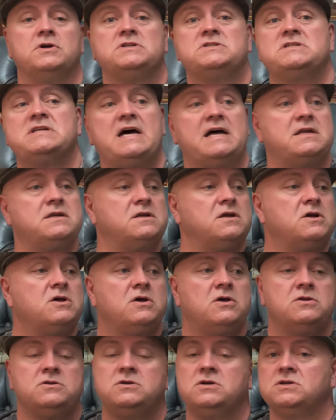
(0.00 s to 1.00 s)
It's not
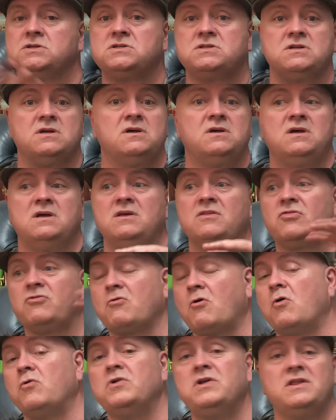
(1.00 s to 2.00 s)
just
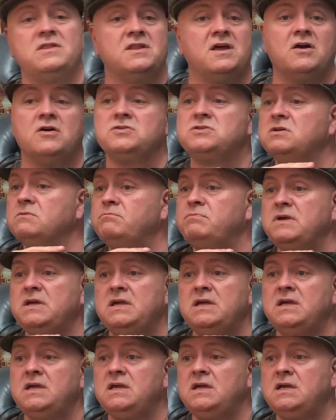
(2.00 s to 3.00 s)
thrown in there to
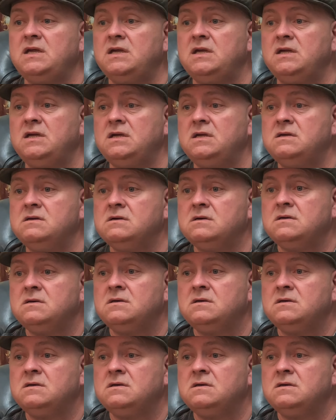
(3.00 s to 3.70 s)
be